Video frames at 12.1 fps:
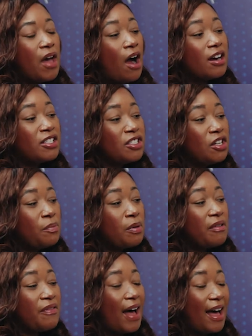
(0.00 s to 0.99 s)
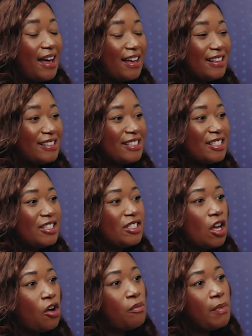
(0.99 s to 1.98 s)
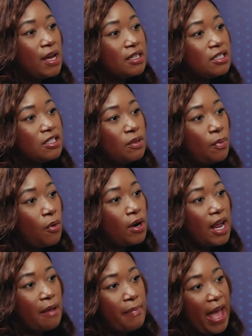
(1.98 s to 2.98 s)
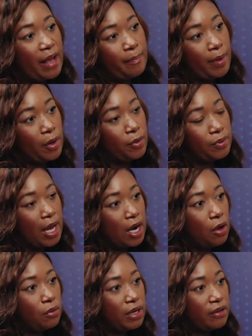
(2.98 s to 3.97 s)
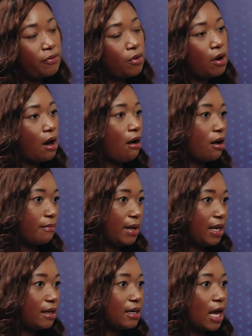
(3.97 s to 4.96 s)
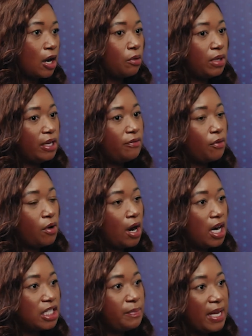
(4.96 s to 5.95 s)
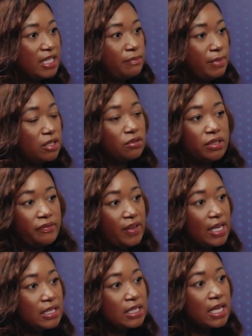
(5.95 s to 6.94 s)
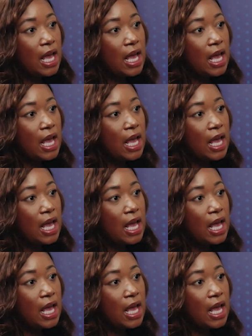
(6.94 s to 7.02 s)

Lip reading: Arsenal provides so much support and backbone, not only for our Army, not only for our space and missile defense,